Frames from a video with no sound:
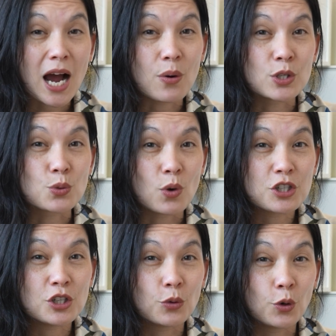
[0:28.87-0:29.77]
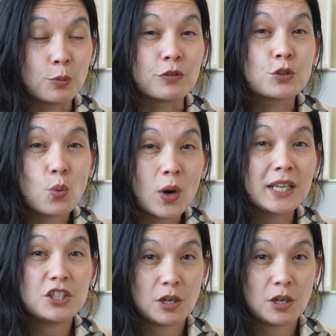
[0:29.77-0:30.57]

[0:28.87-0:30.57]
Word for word: hours watching a group of 20